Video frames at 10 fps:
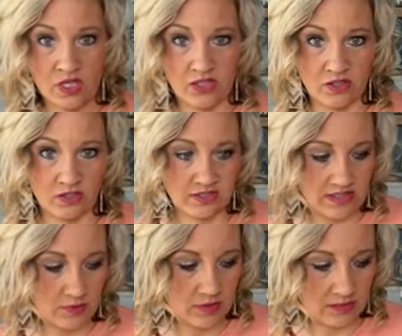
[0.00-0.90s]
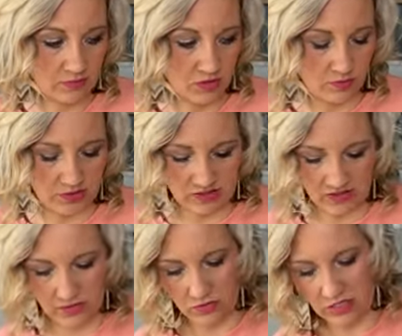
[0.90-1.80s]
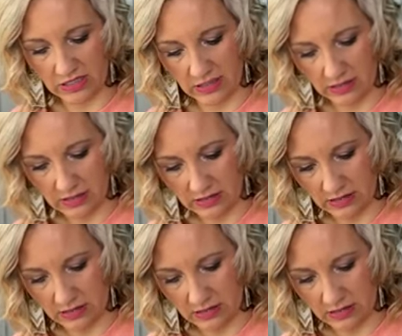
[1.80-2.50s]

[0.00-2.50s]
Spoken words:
Can y'all see what I'm doing? I think you can.